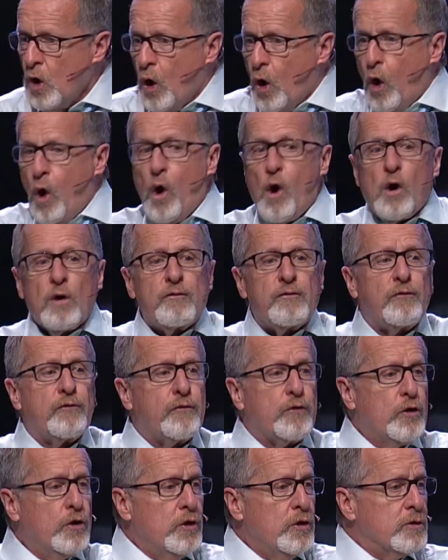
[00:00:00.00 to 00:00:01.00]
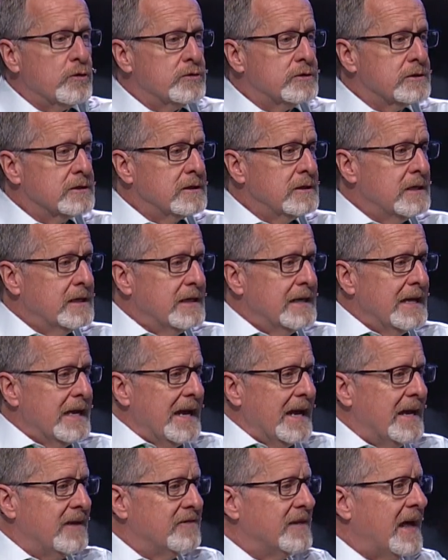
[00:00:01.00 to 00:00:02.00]
or fruit
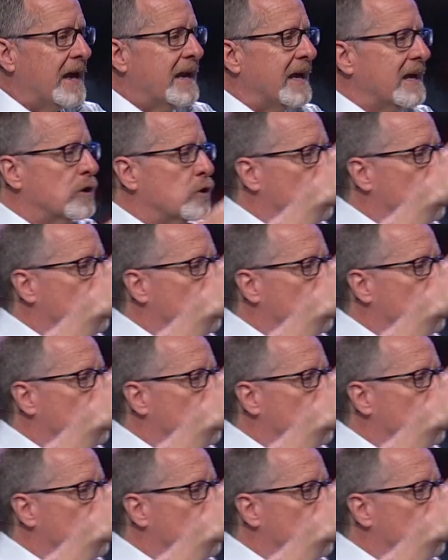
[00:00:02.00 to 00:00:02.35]
in that it